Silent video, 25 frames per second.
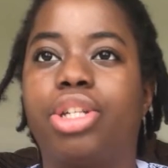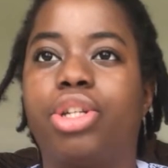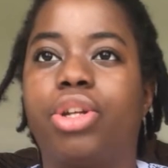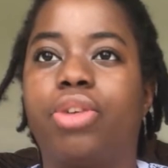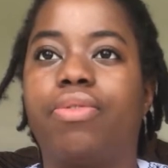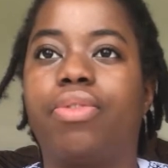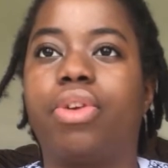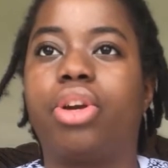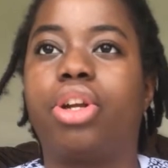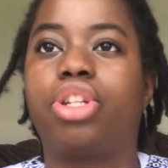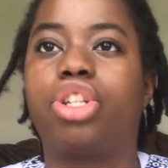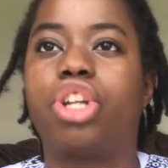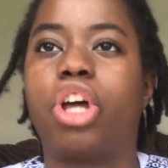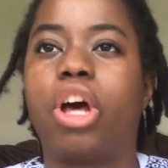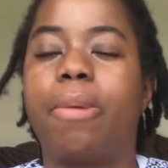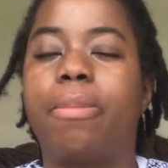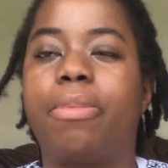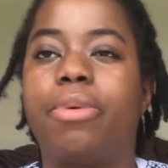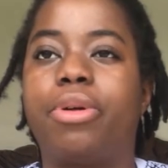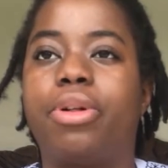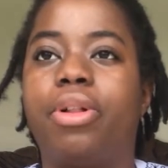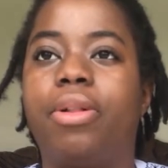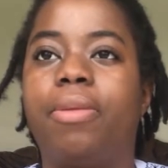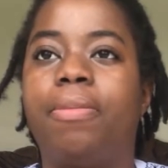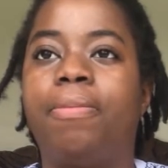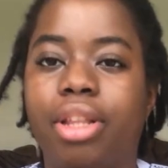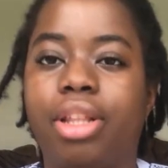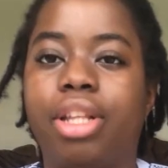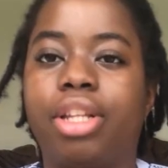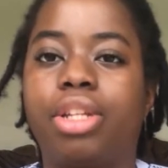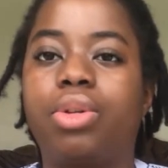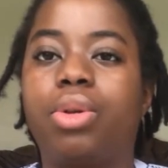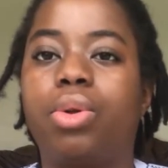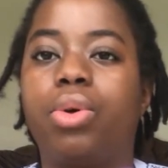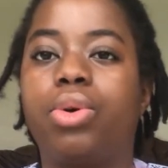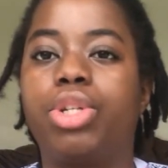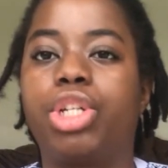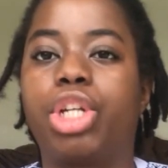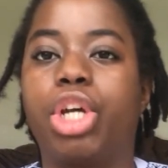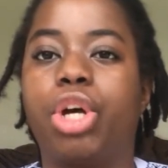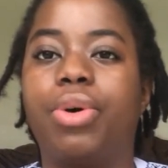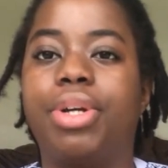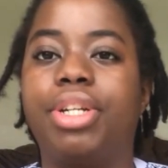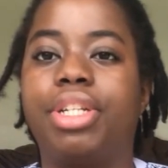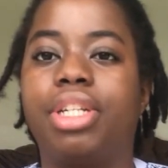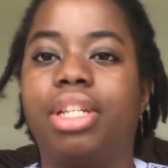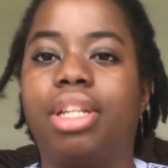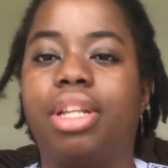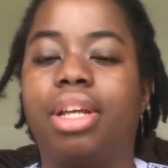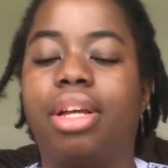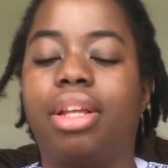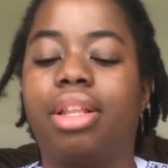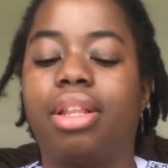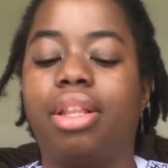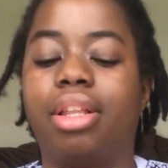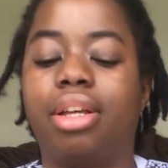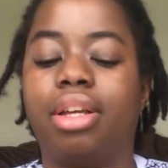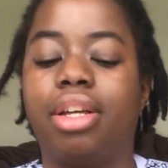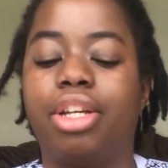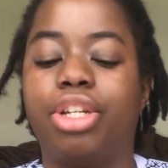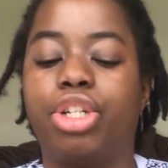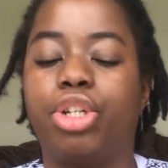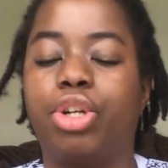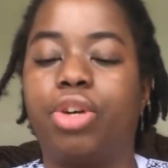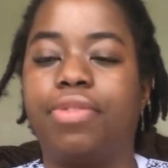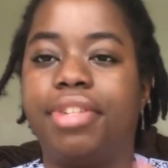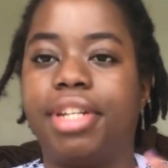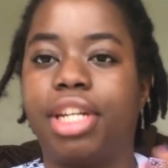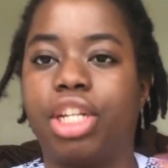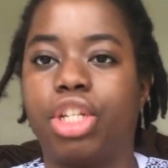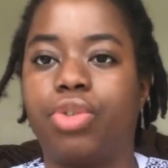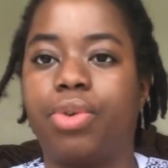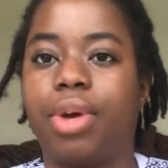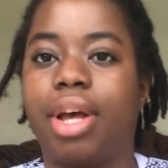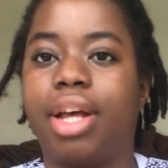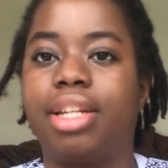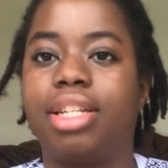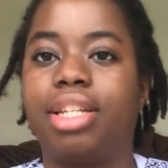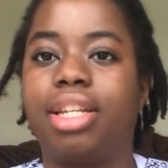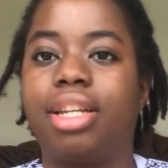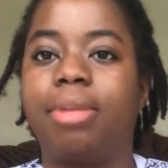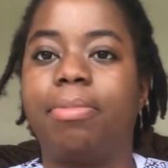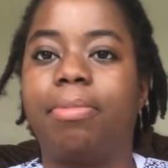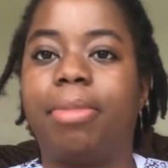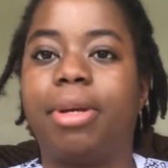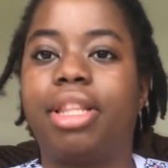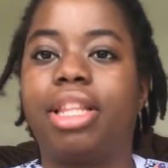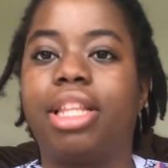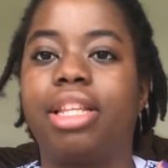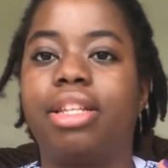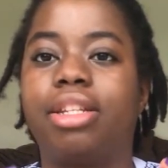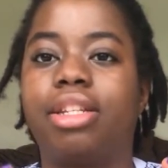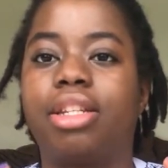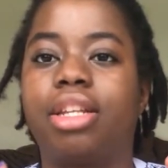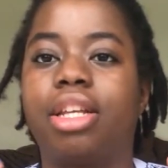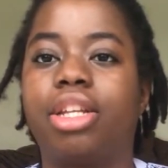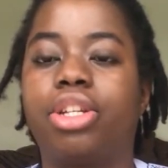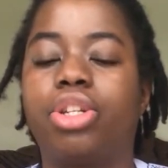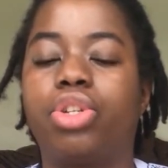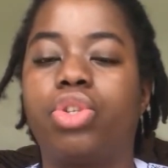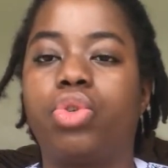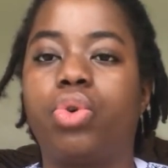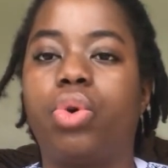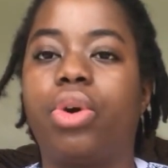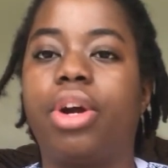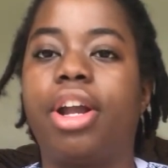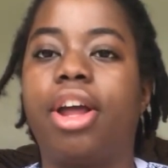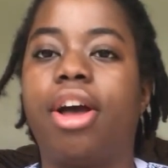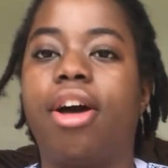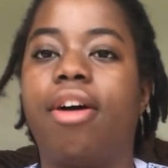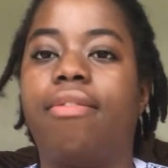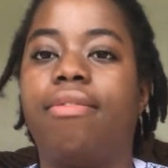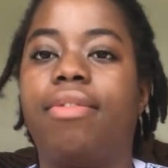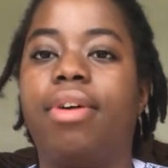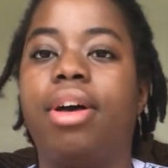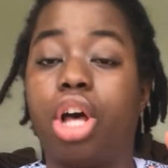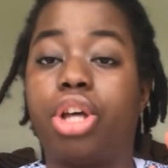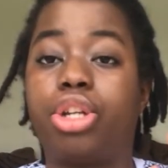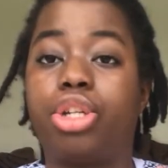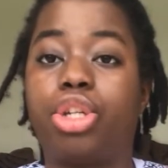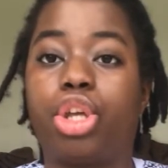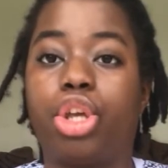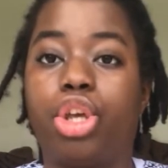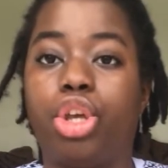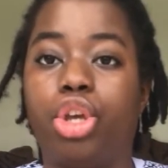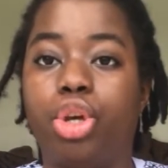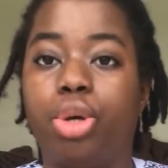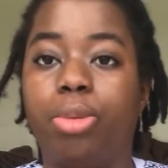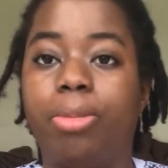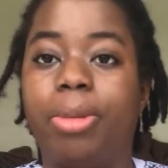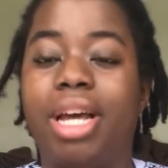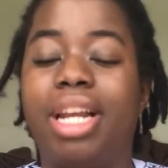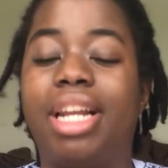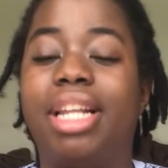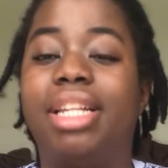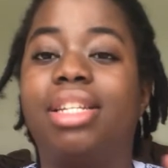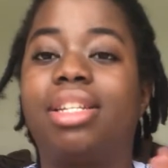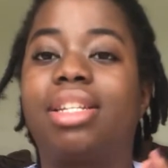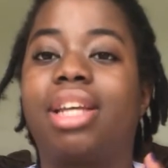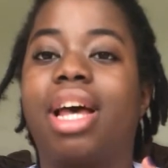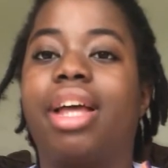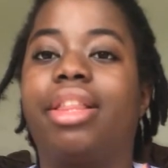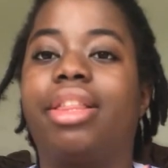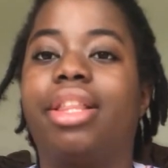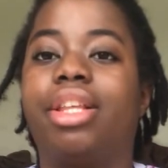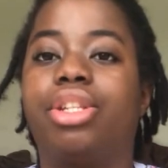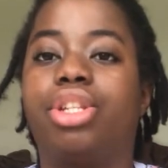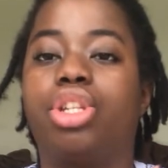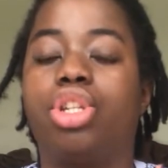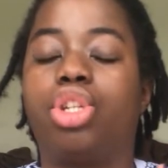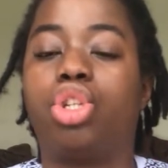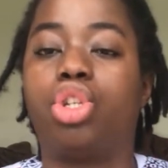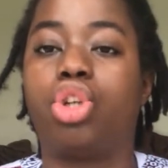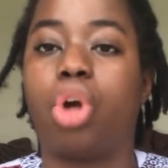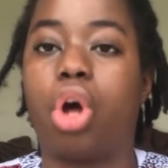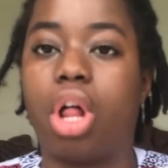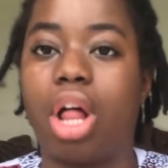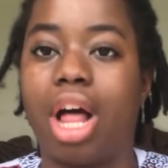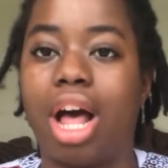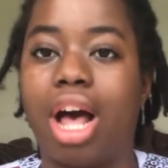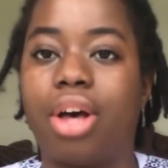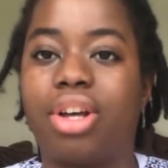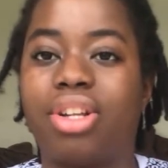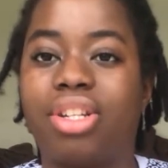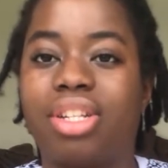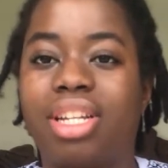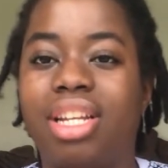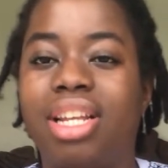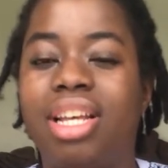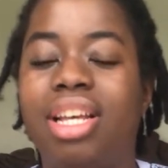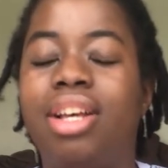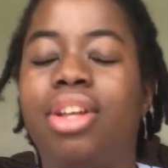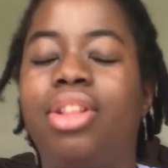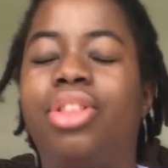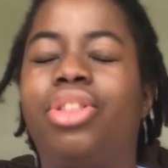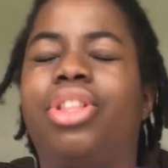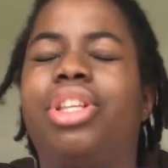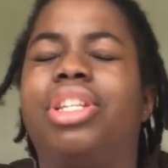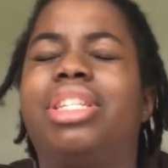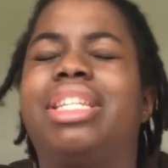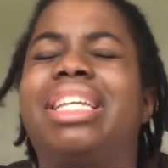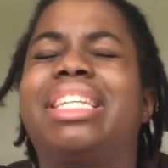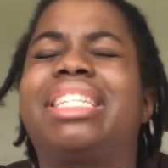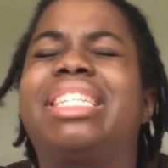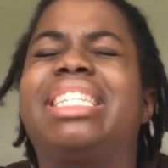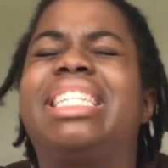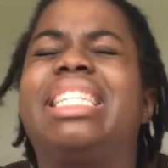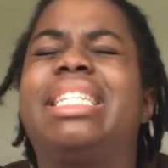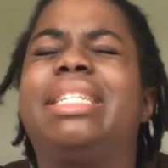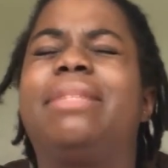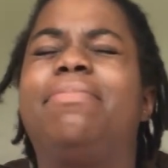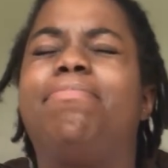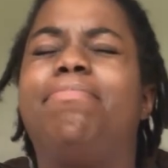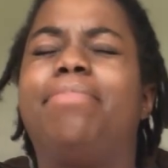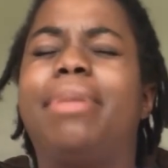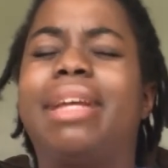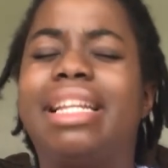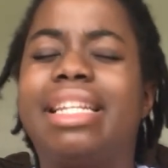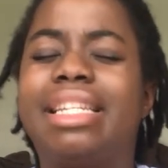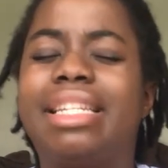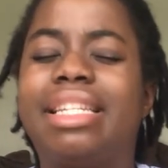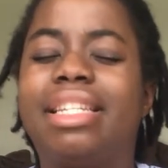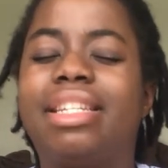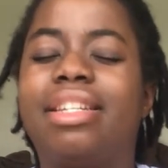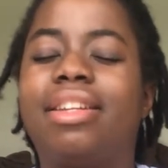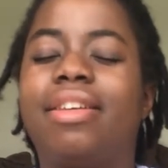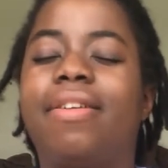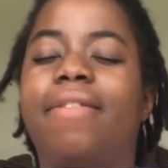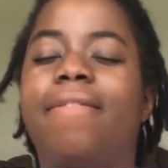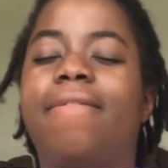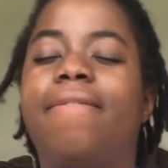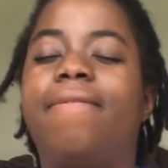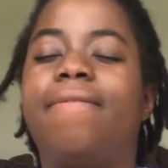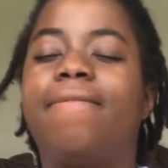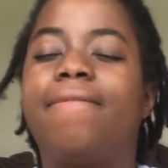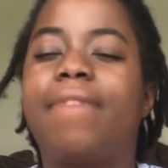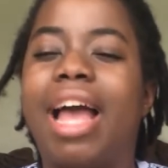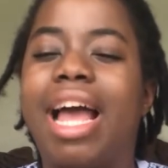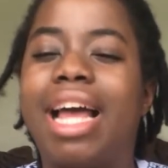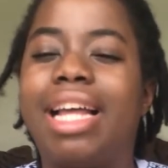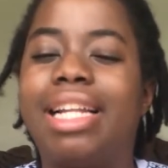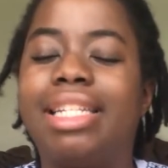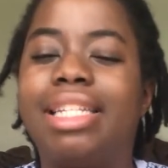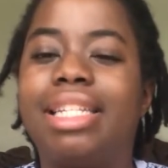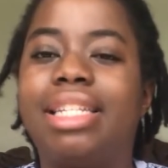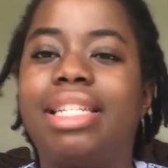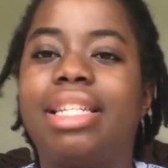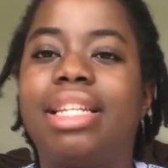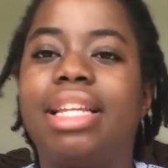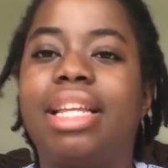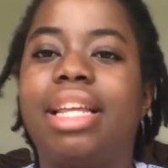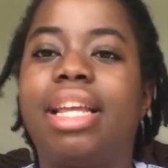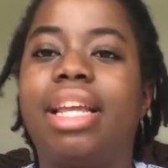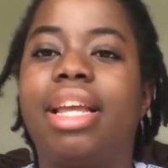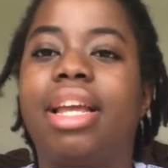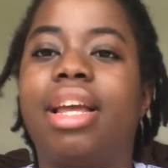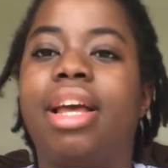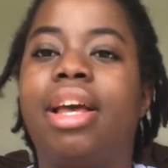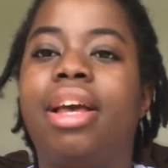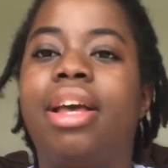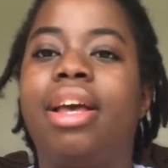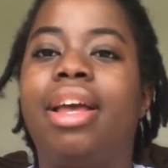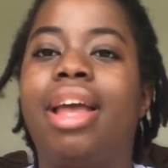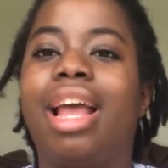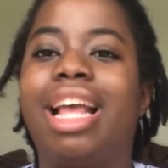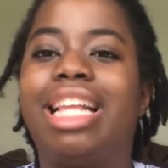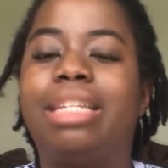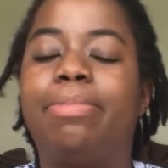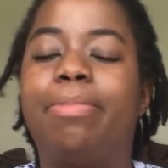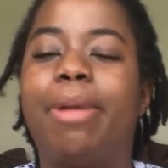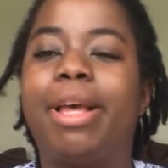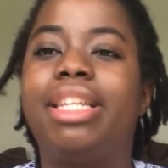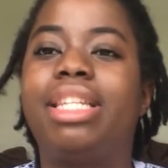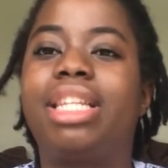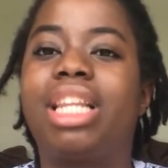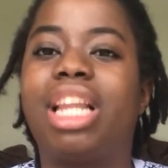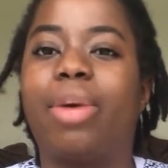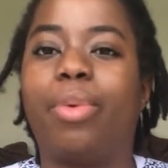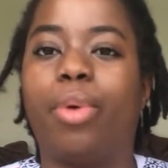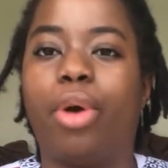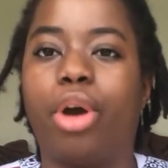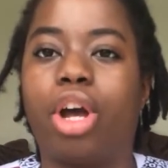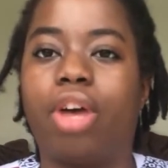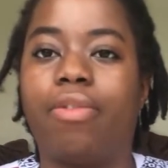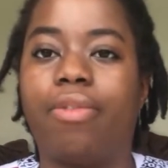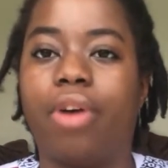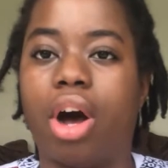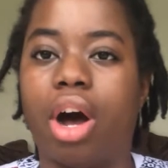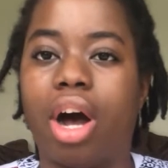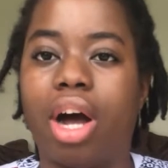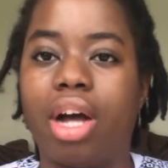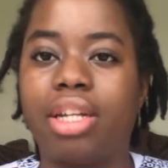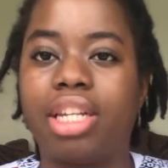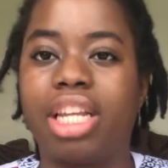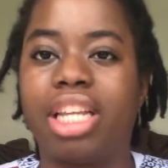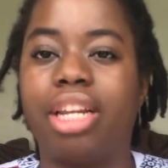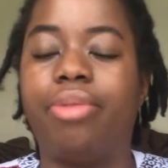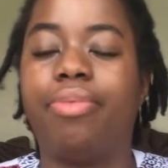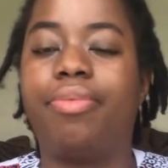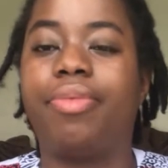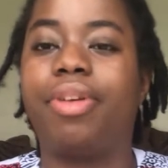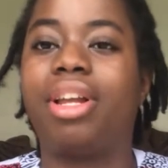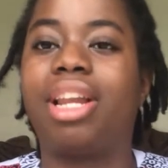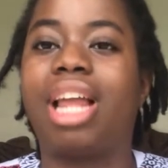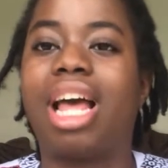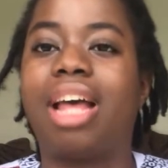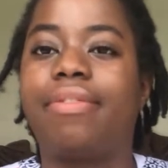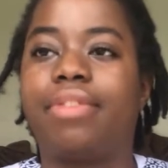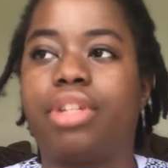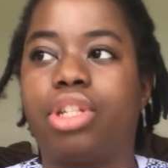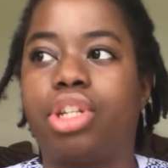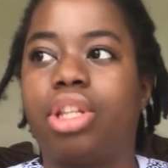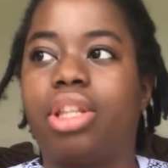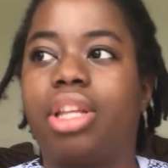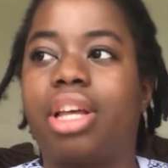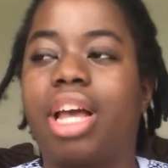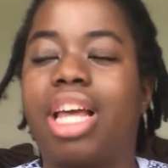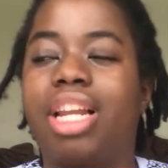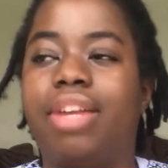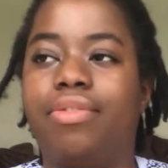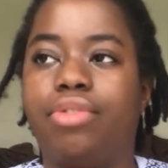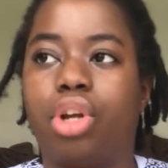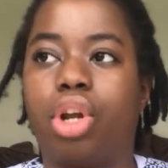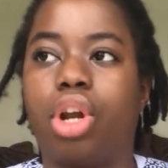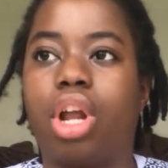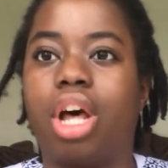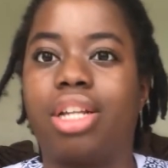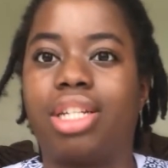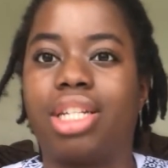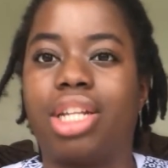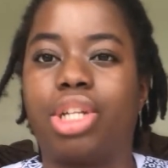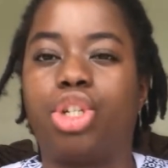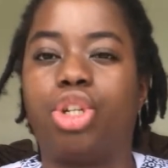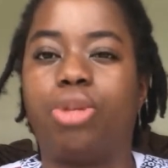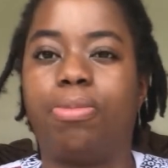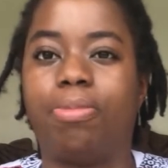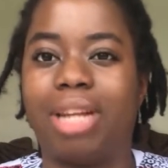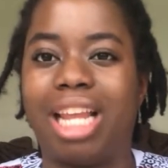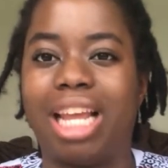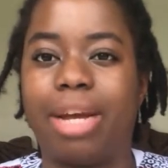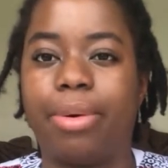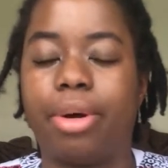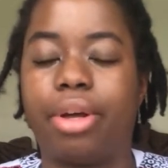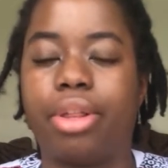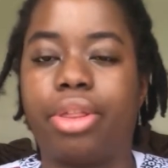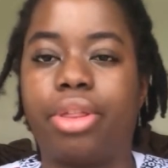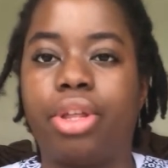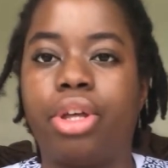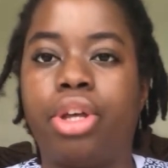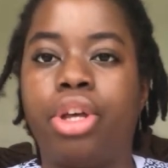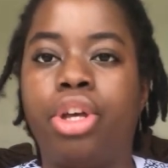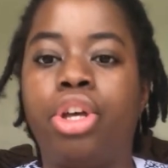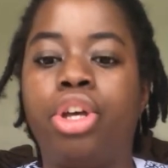So for example, this will also go into the issue of sexuality, but there's a story of glass cube, and inside there's this dollhouse, this expensive, fancy, it's basically a work of art, and in real life it's not the kind of dollhouse that you play with.